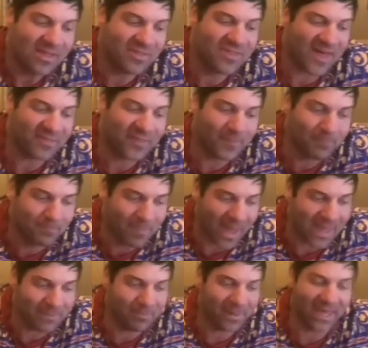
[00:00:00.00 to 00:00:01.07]
that the
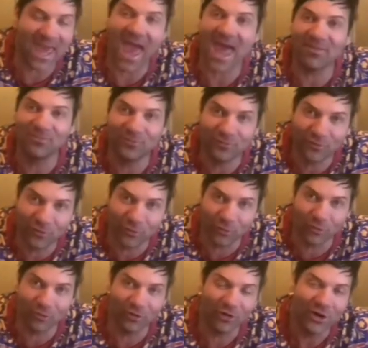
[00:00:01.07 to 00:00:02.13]
baby had
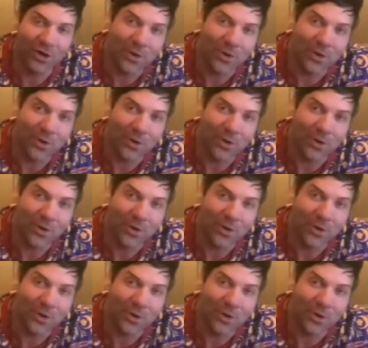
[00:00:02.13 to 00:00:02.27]
two